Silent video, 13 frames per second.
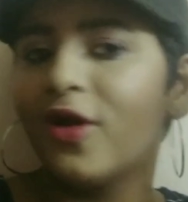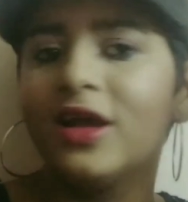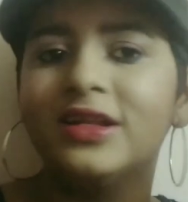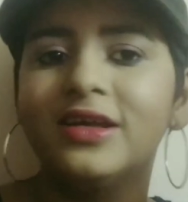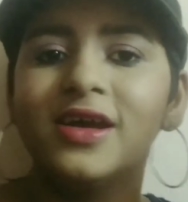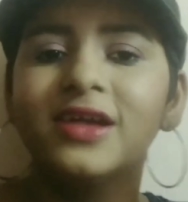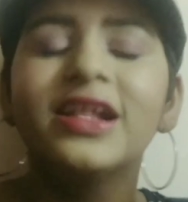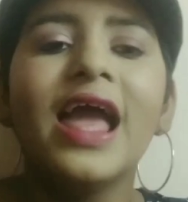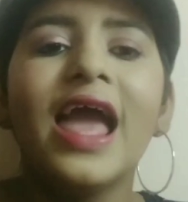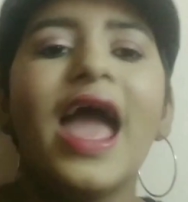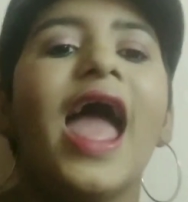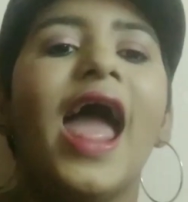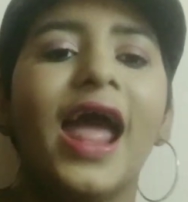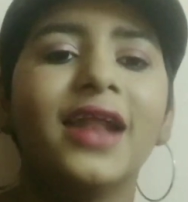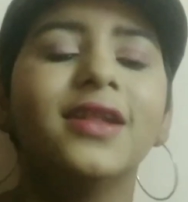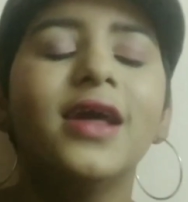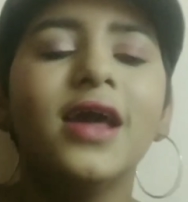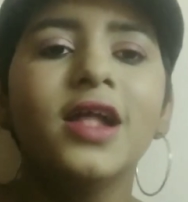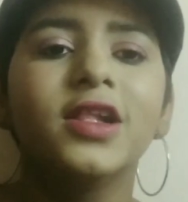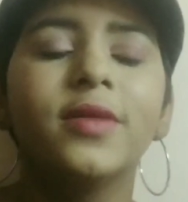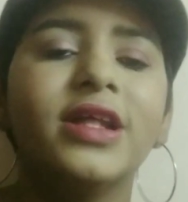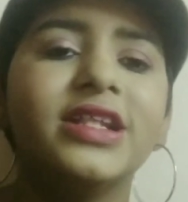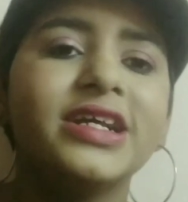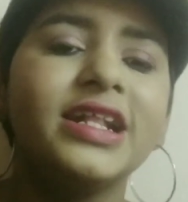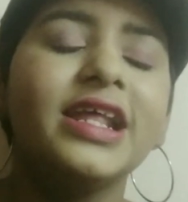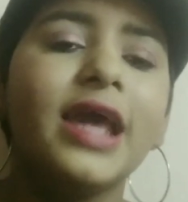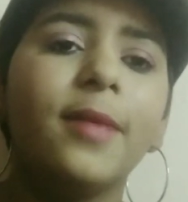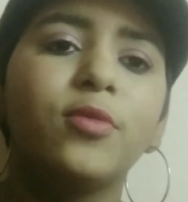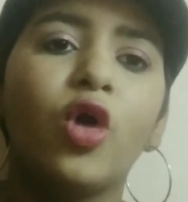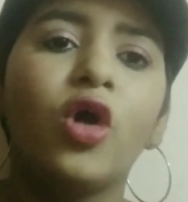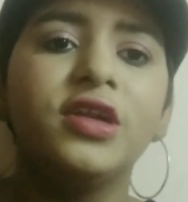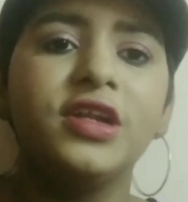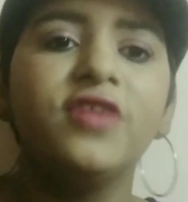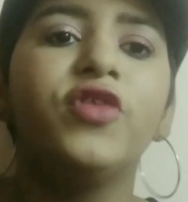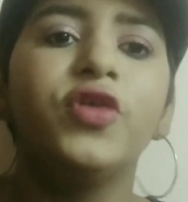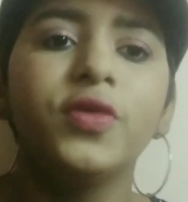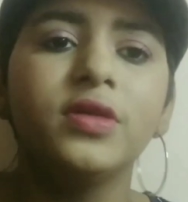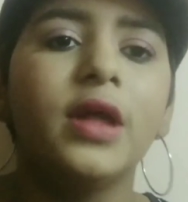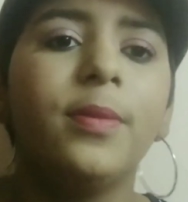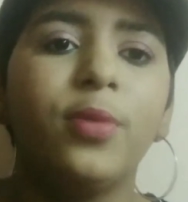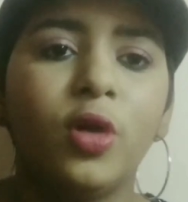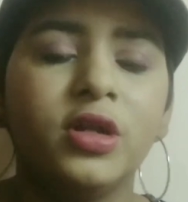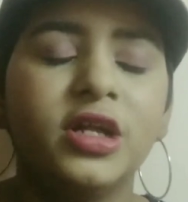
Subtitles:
the product. And so basically I'm not reviewing the